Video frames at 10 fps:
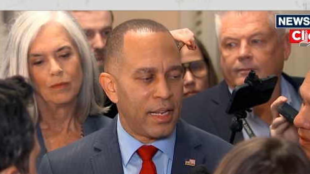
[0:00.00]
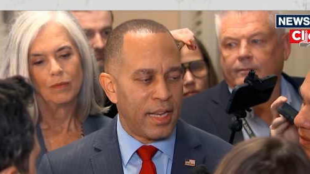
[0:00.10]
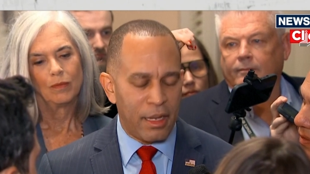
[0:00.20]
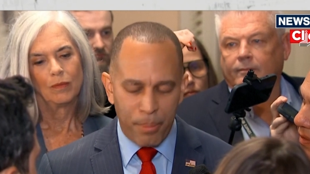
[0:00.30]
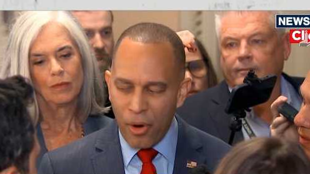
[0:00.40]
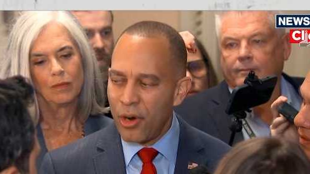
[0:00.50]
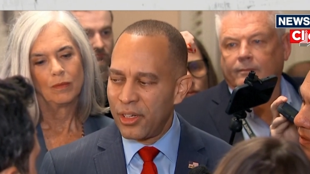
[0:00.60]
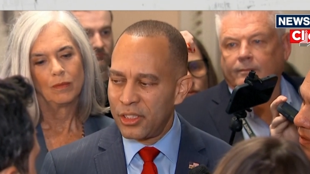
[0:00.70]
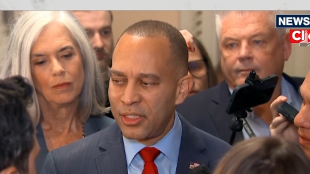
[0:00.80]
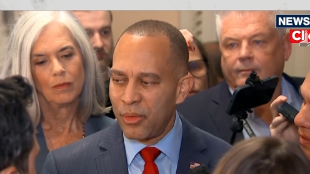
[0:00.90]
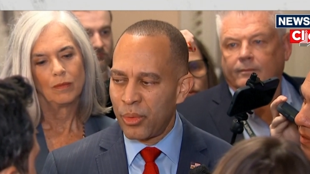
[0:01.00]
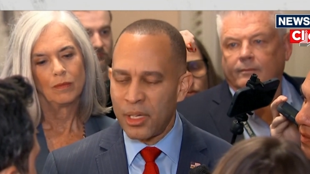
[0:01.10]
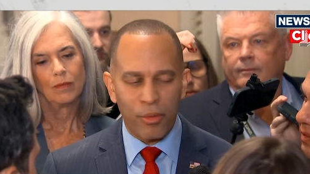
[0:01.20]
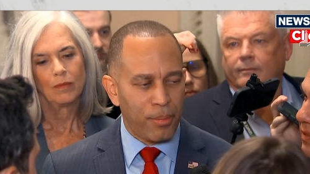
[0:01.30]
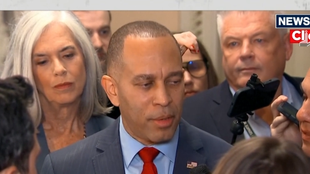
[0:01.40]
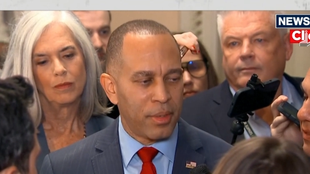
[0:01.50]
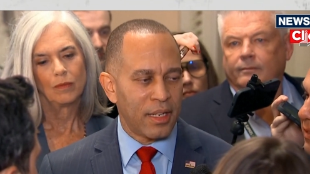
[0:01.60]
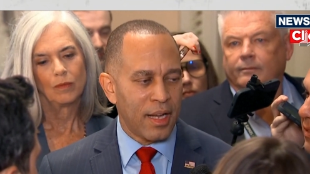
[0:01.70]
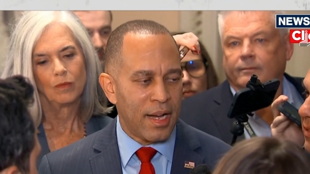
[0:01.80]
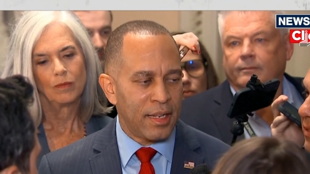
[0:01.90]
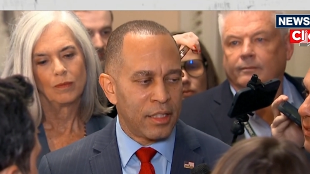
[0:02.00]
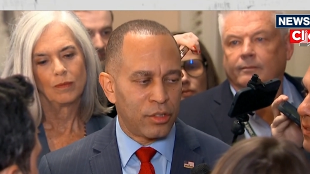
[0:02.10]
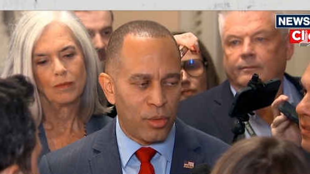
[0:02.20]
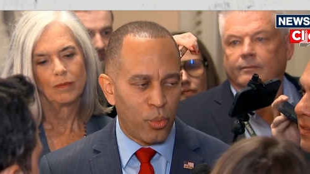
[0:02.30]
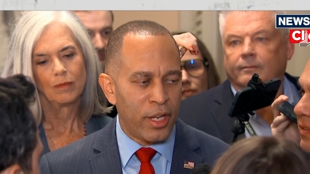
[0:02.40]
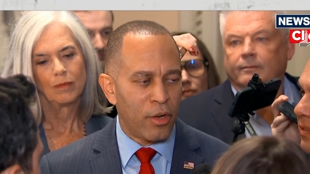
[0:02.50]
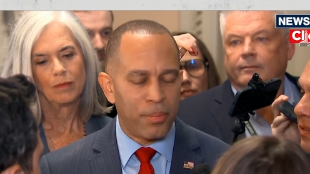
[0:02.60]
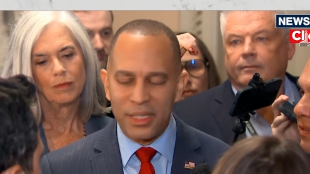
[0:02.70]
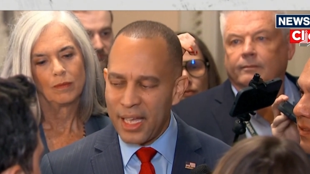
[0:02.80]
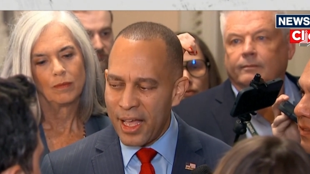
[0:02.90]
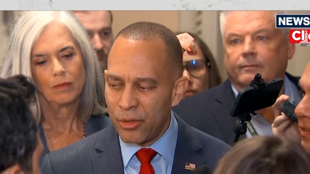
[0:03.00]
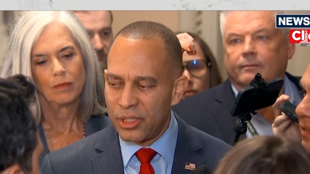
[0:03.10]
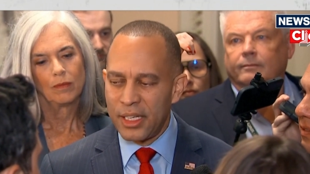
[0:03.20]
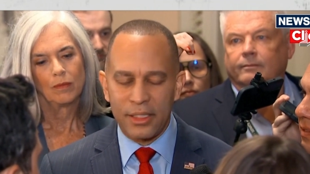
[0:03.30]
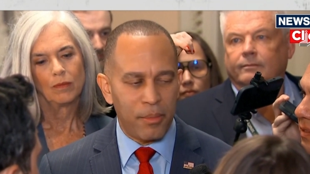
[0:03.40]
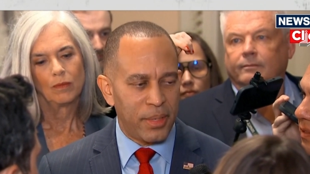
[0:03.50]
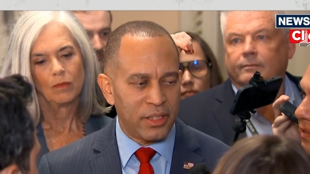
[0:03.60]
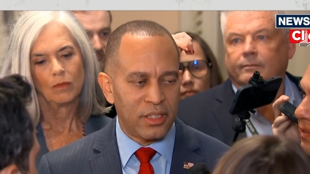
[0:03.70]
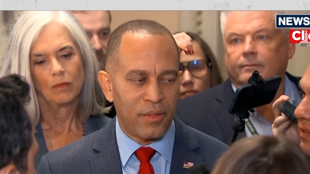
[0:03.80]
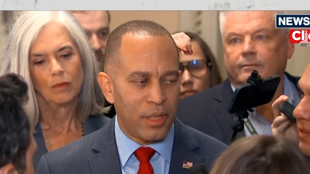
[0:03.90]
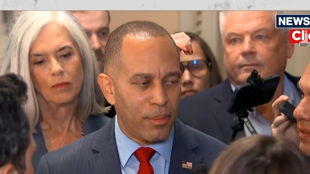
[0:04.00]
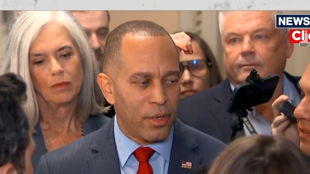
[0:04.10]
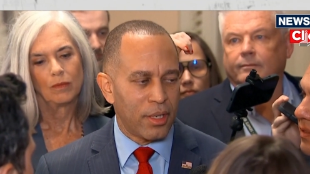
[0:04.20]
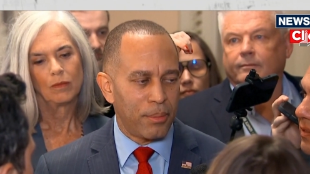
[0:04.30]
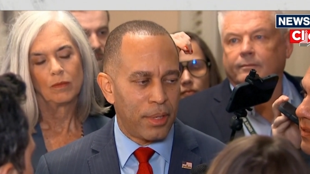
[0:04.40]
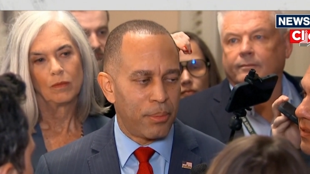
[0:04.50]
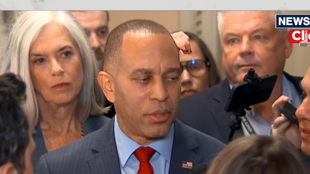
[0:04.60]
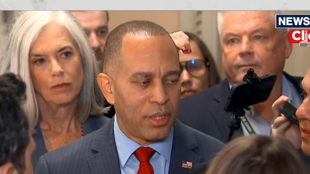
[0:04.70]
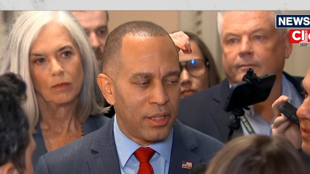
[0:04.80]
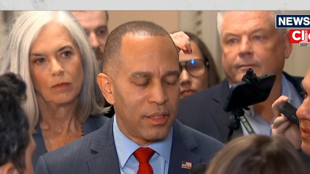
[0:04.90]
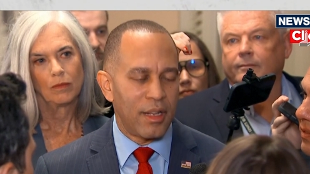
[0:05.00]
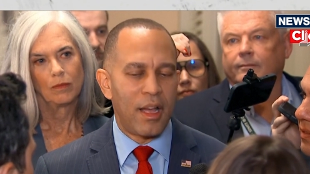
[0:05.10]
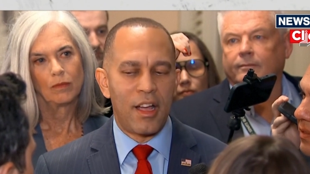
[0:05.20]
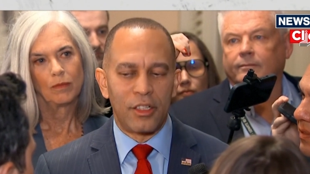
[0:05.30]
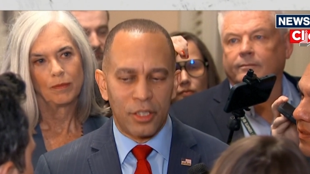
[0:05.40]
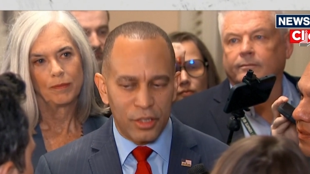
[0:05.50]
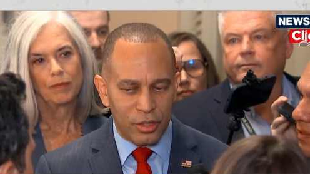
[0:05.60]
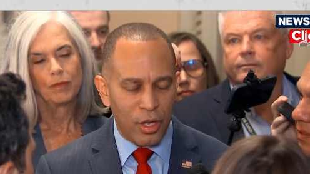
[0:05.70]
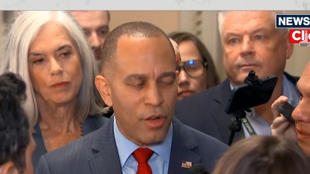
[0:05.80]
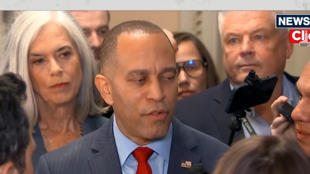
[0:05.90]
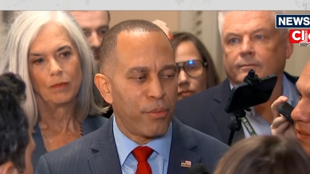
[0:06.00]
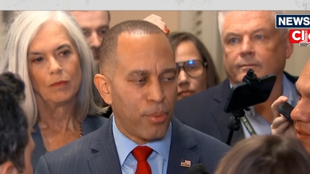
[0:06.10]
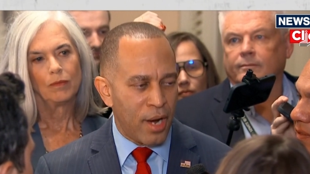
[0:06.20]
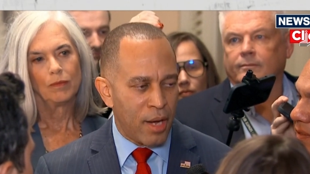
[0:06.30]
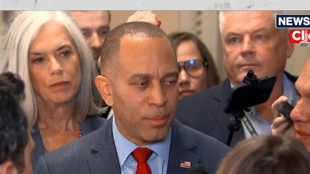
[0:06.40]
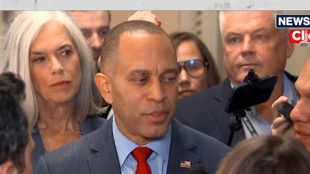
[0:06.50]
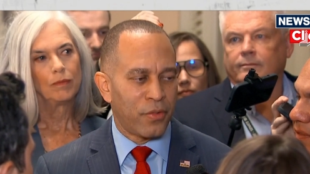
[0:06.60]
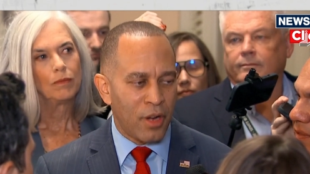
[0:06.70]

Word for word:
Speaker 1: a partnership with our Republican colleagues to reopen the House, to get the business of the American people done, to solve problems for